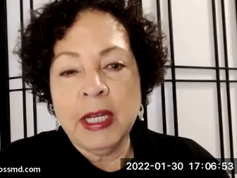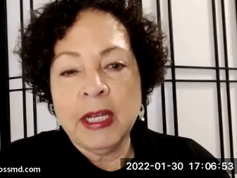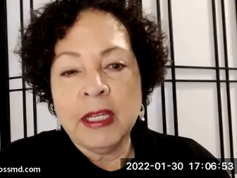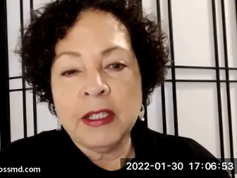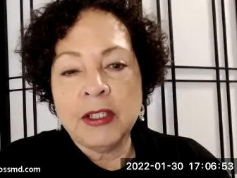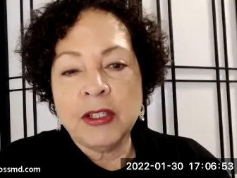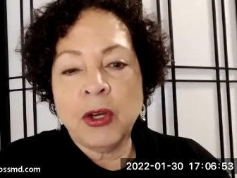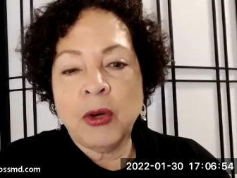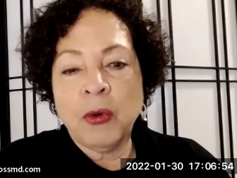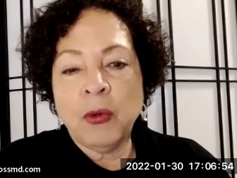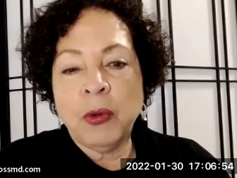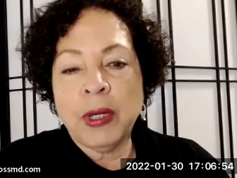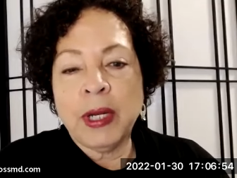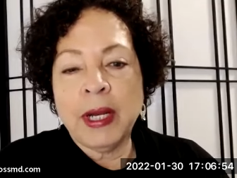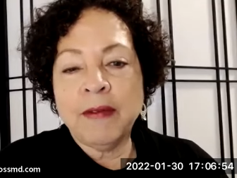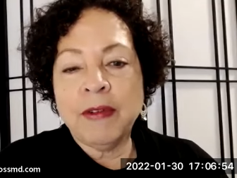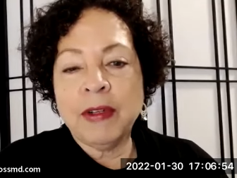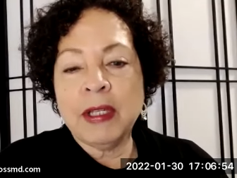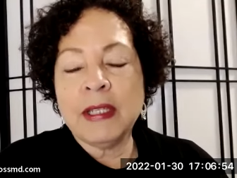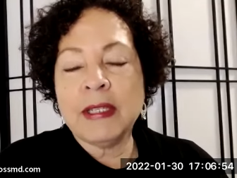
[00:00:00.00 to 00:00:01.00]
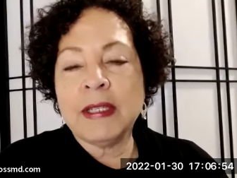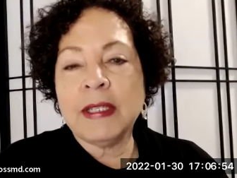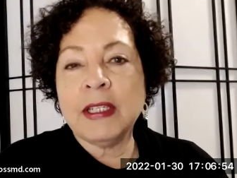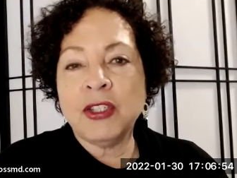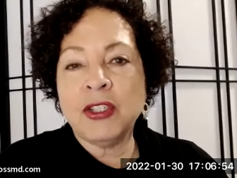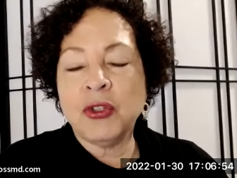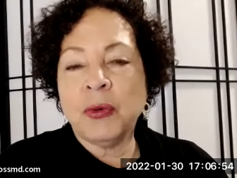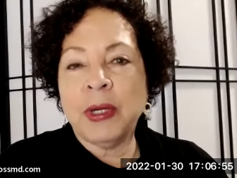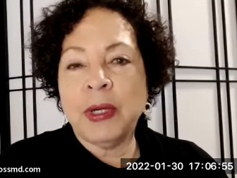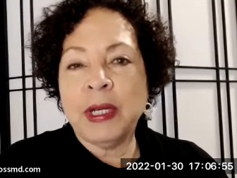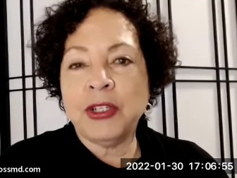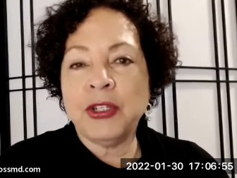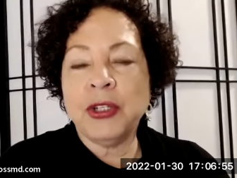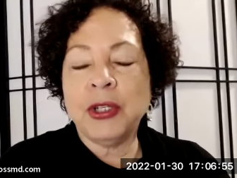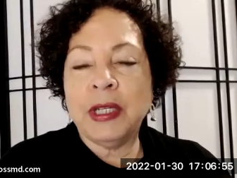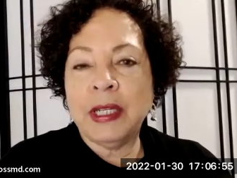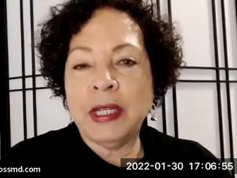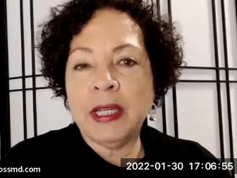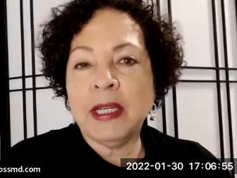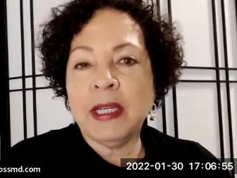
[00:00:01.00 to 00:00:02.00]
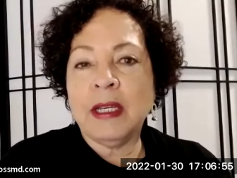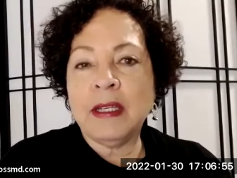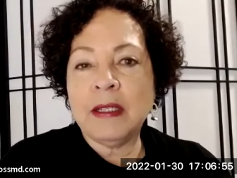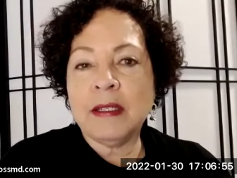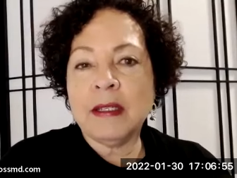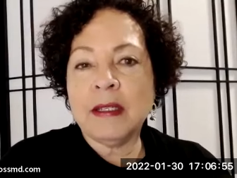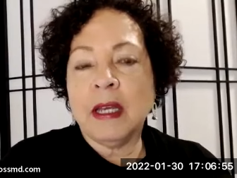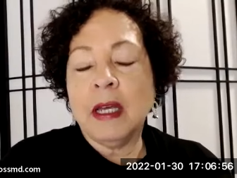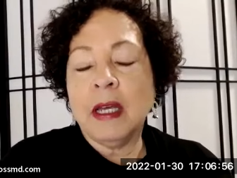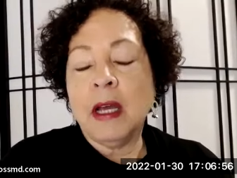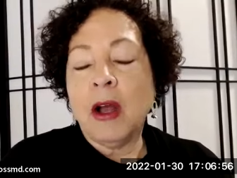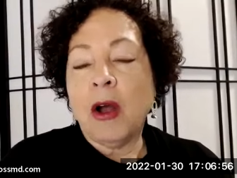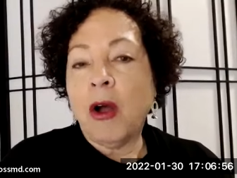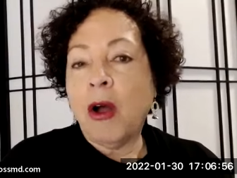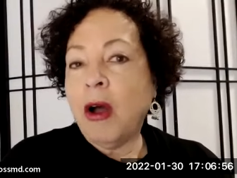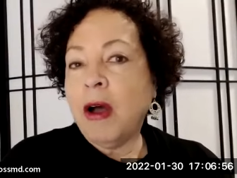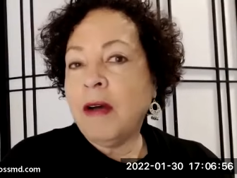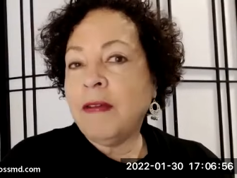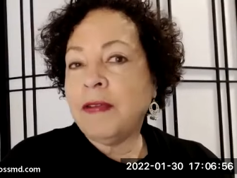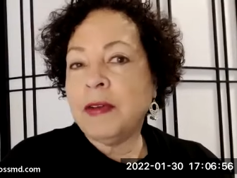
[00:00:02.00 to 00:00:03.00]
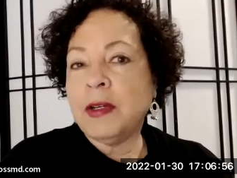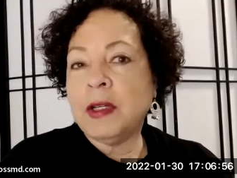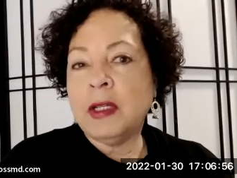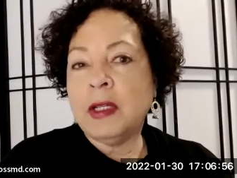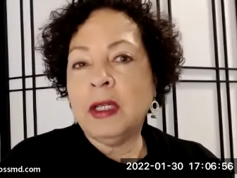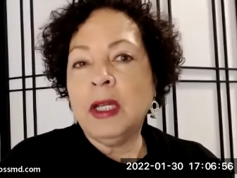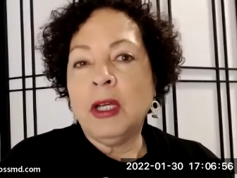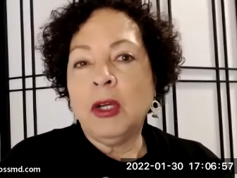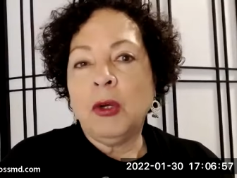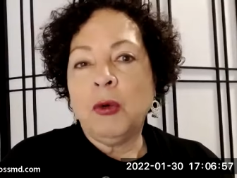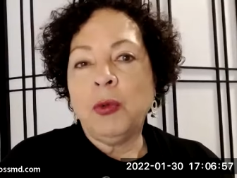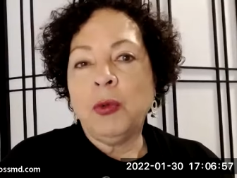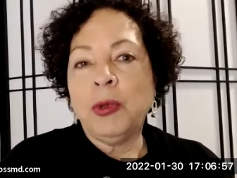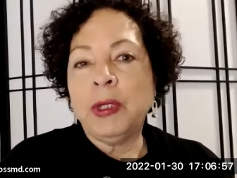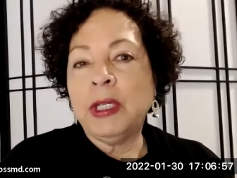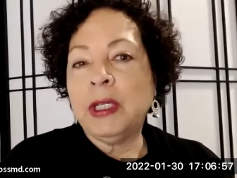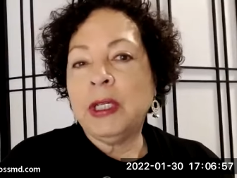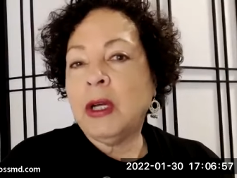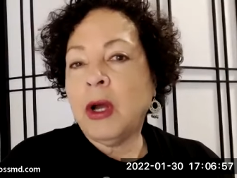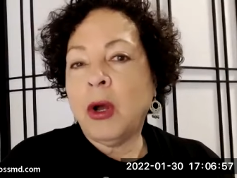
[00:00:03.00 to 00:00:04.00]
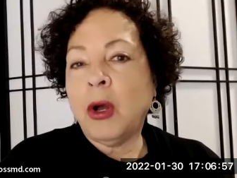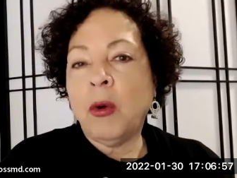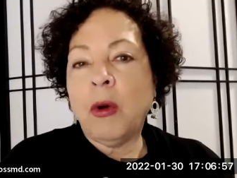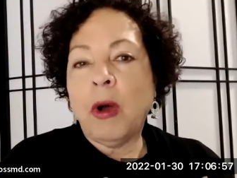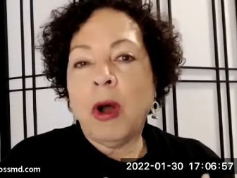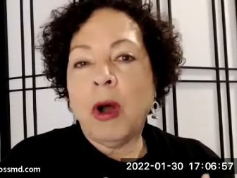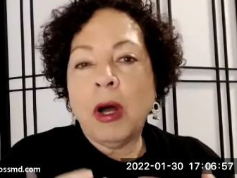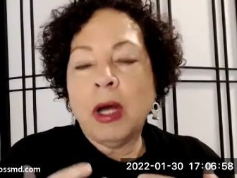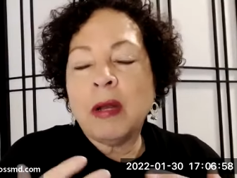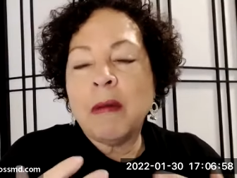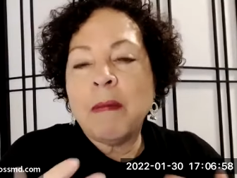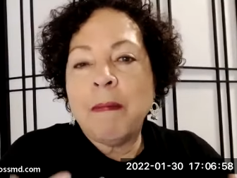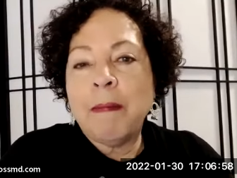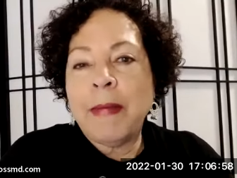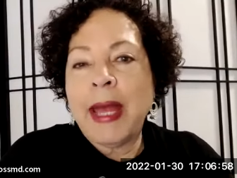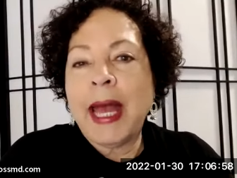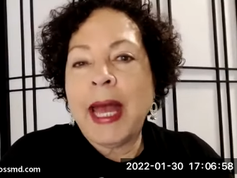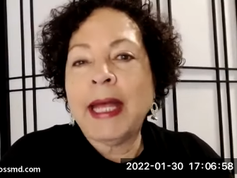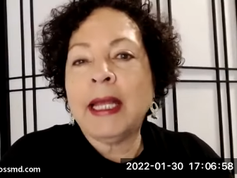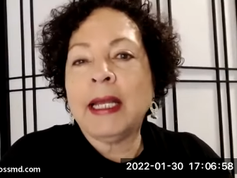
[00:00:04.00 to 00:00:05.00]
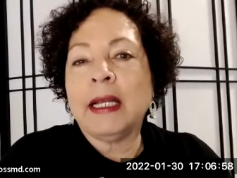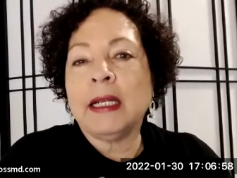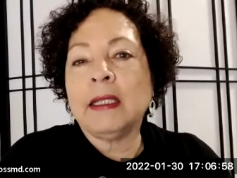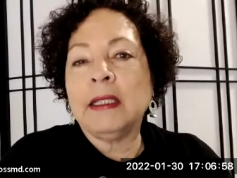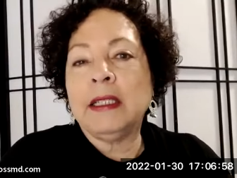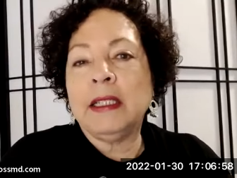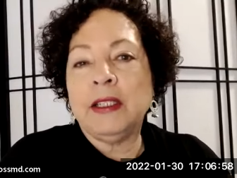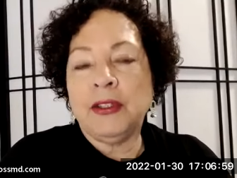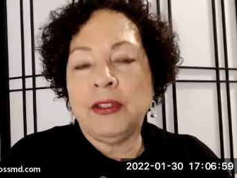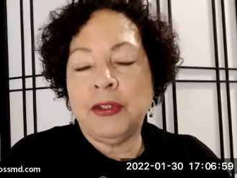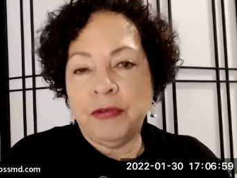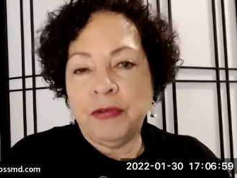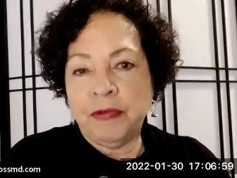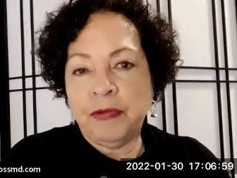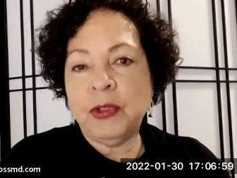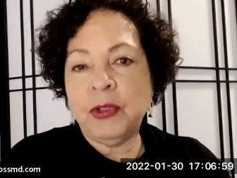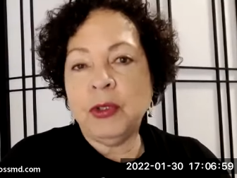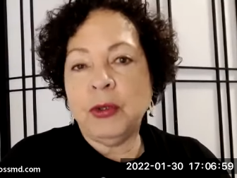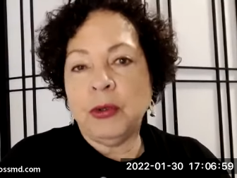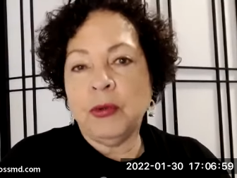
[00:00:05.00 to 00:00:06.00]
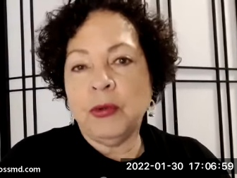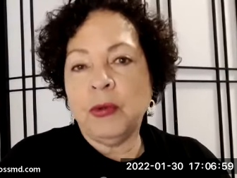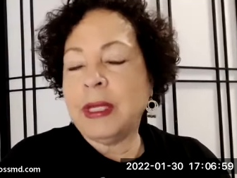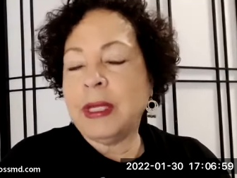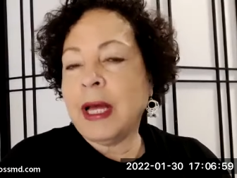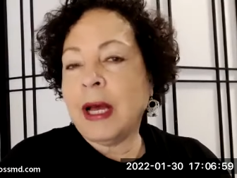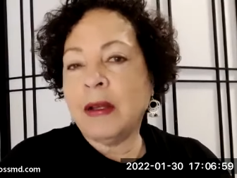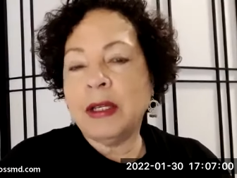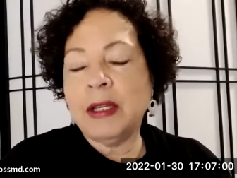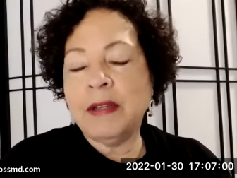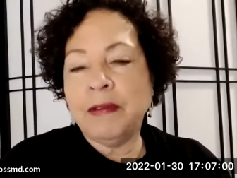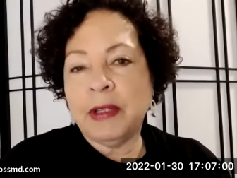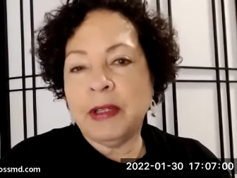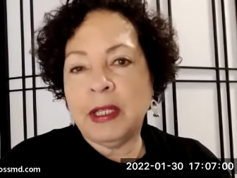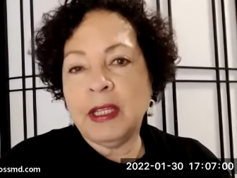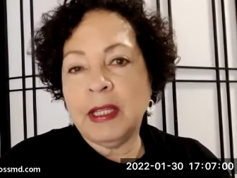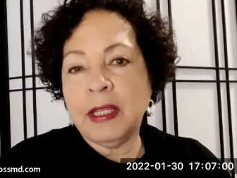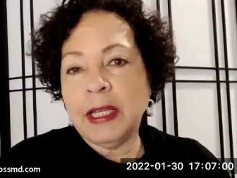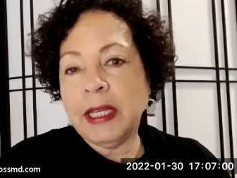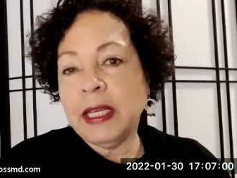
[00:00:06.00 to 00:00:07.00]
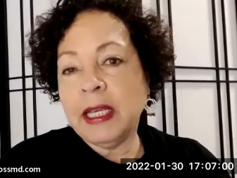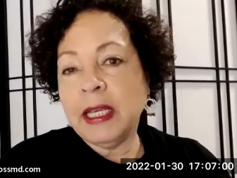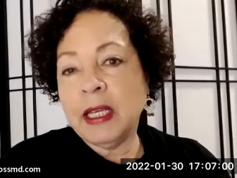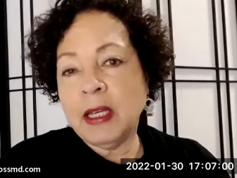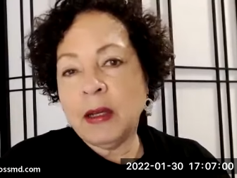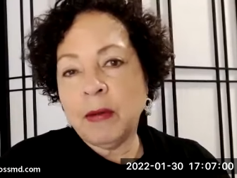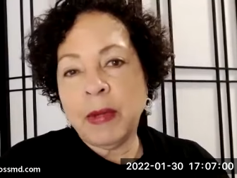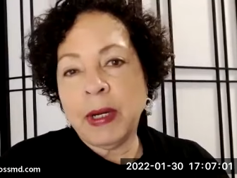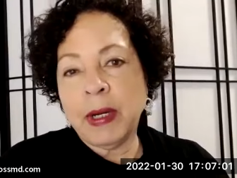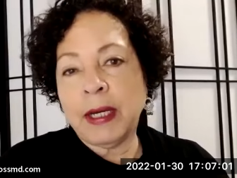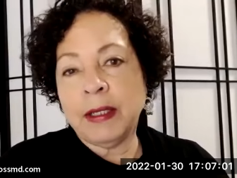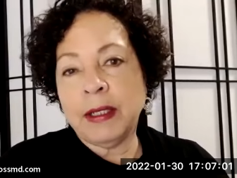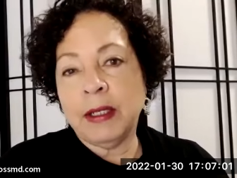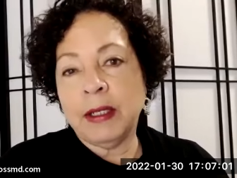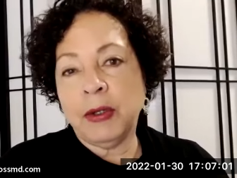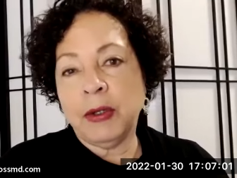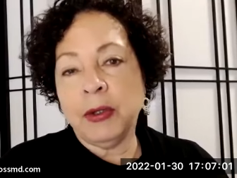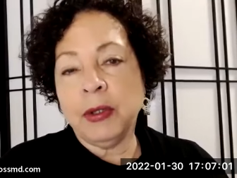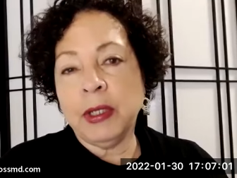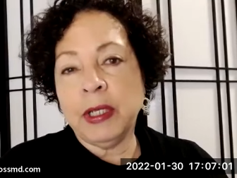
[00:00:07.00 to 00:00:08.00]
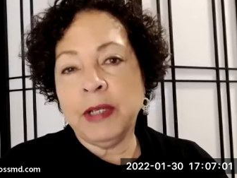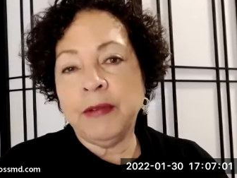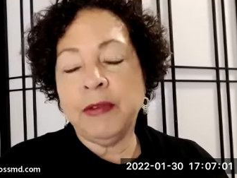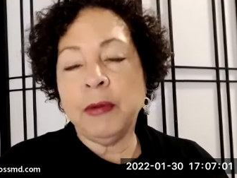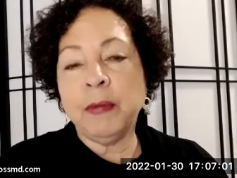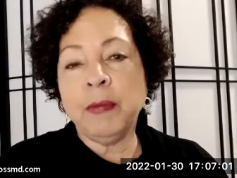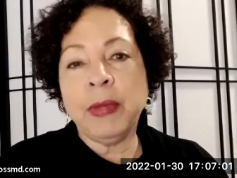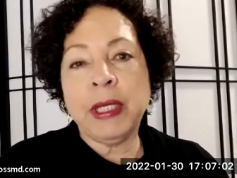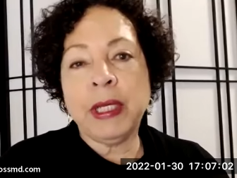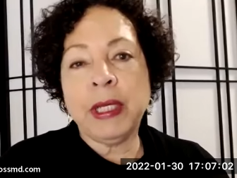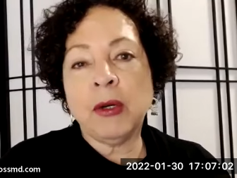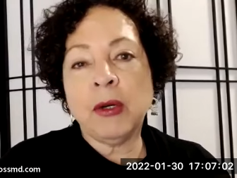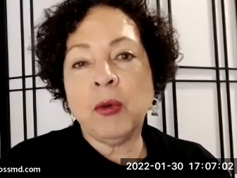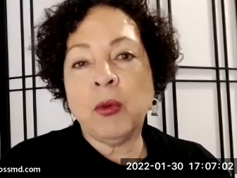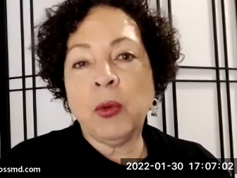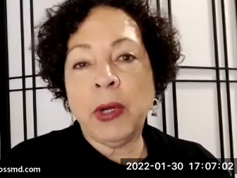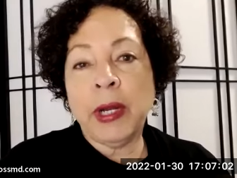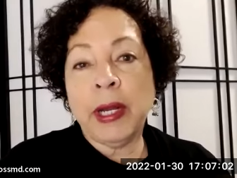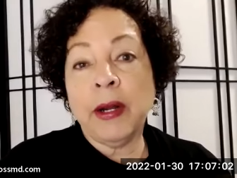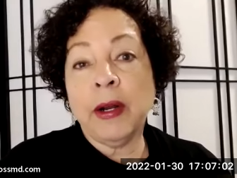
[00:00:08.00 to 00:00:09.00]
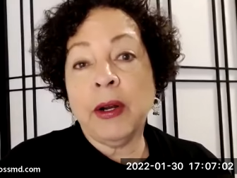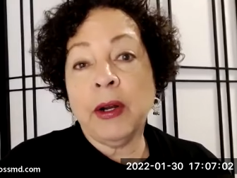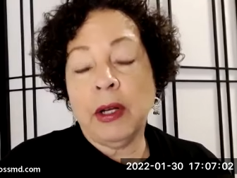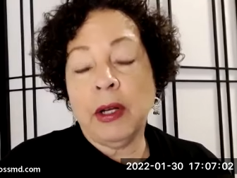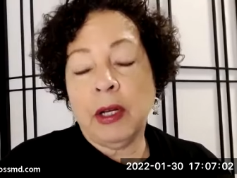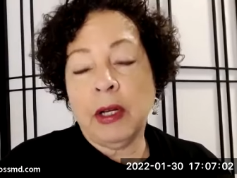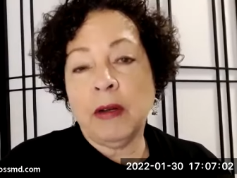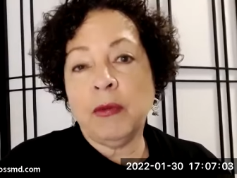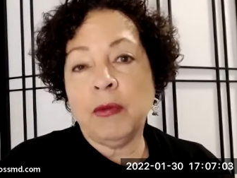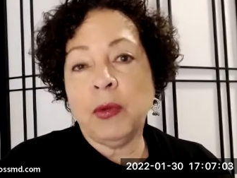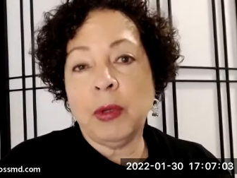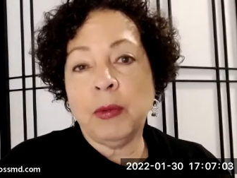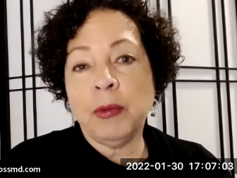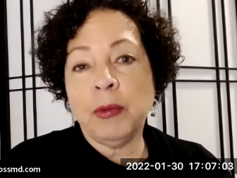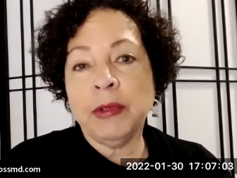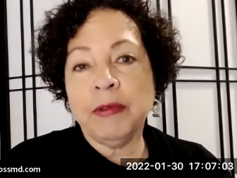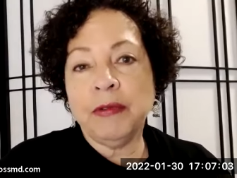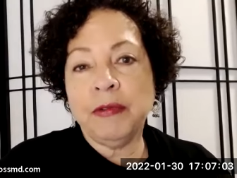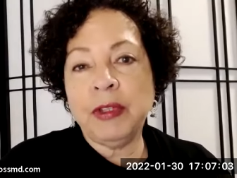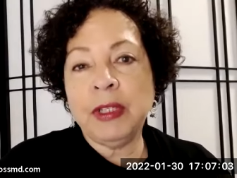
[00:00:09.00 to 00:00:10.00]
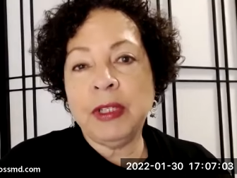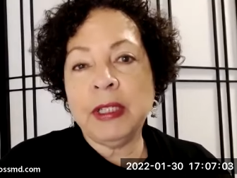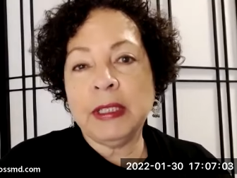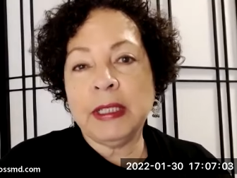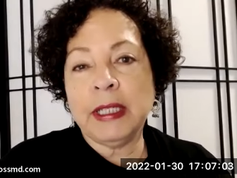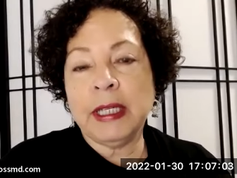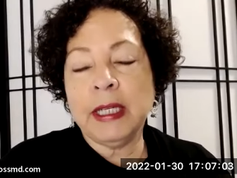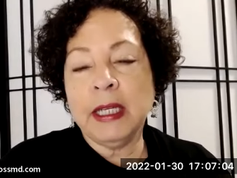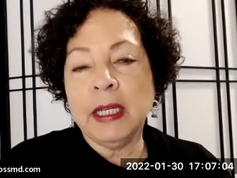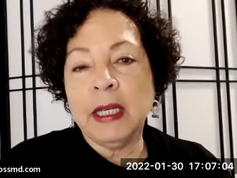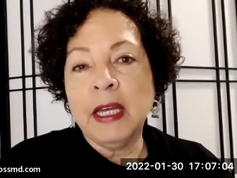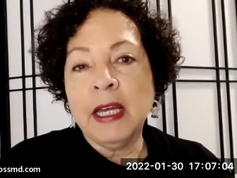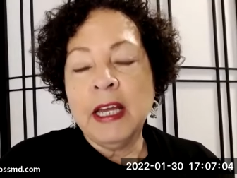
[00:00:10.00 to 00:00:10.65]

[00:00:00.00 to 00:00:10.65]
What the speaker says: So whatever the situation is, often we go automatically to food without even thinking about it or even being aware of what we're feeling.